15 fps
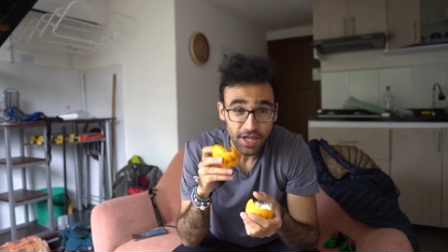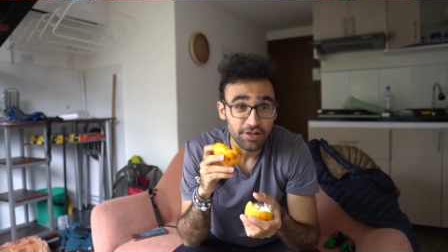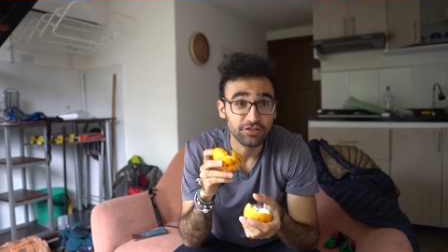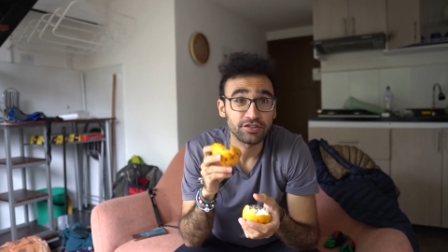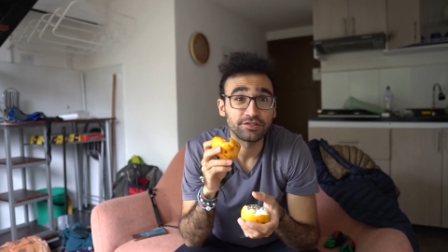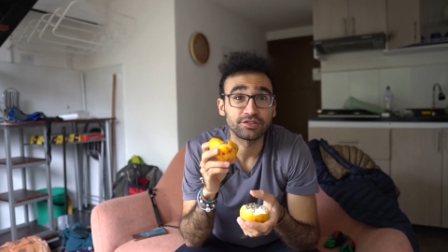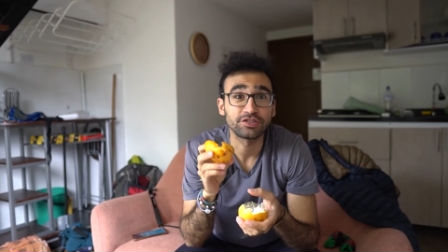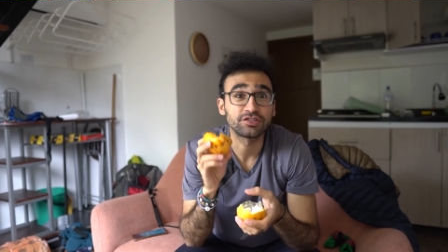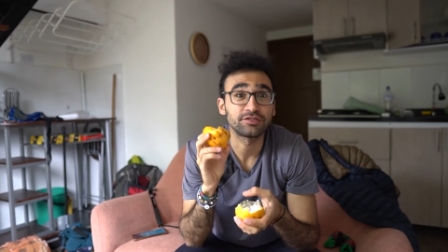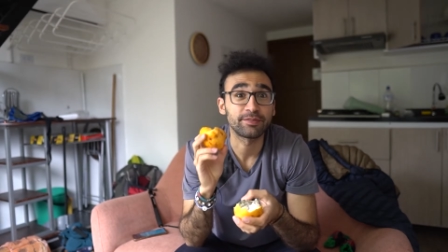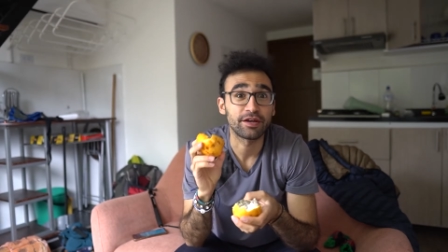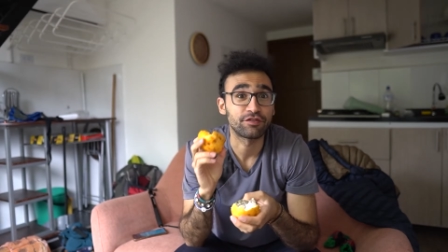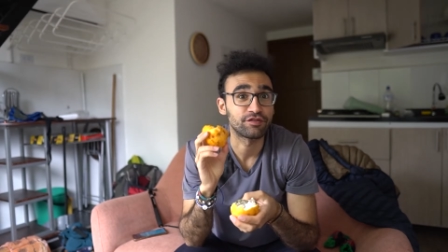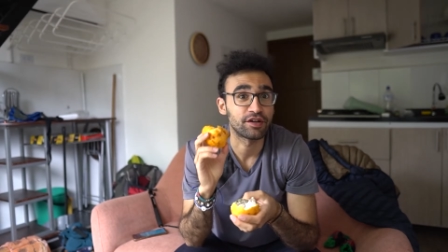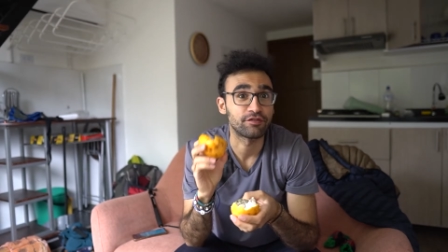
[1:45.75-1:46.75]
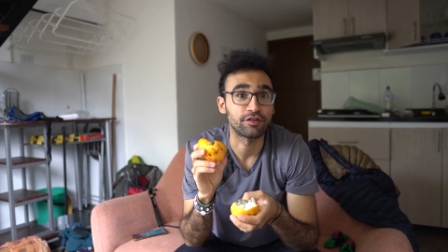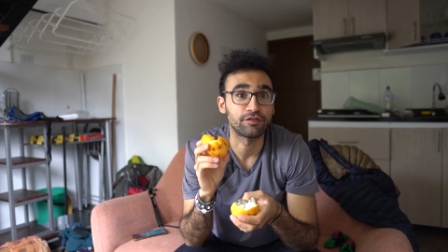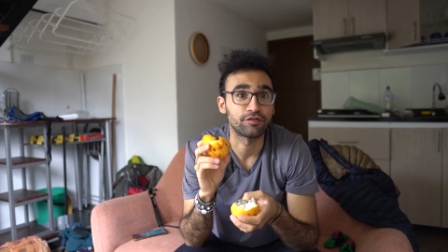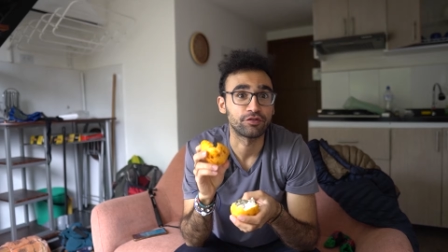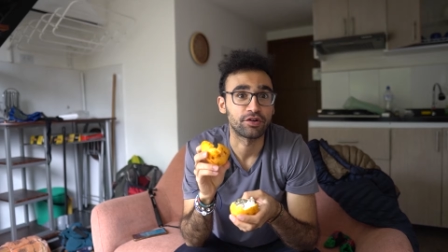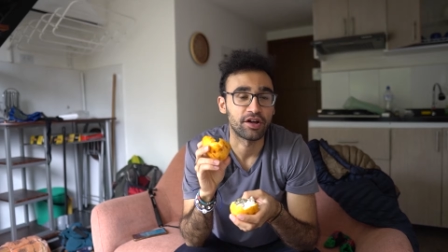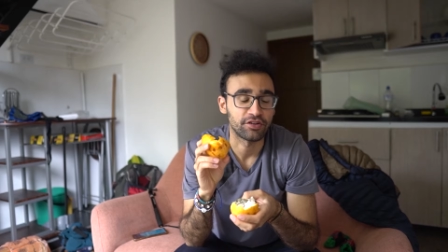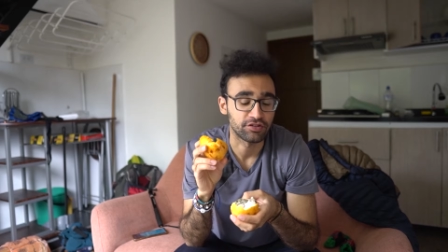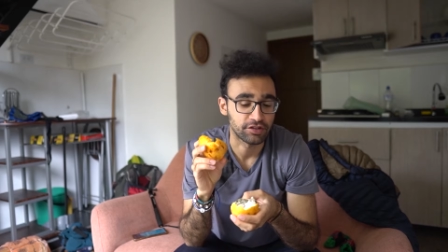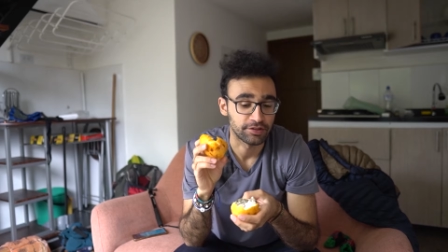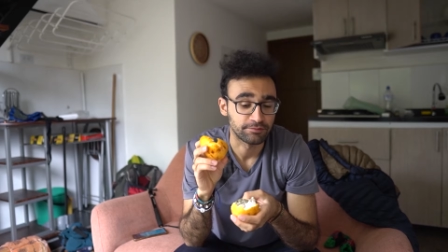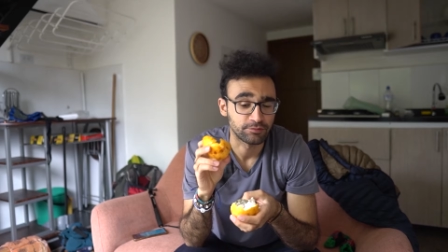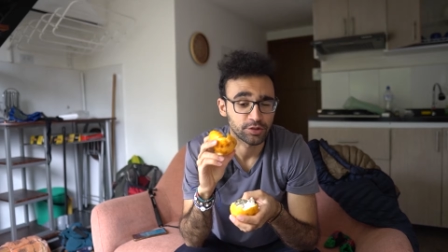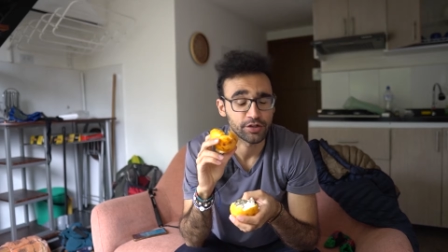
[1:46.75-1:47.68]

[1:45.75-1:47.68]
This is my favorite fruit, honestly.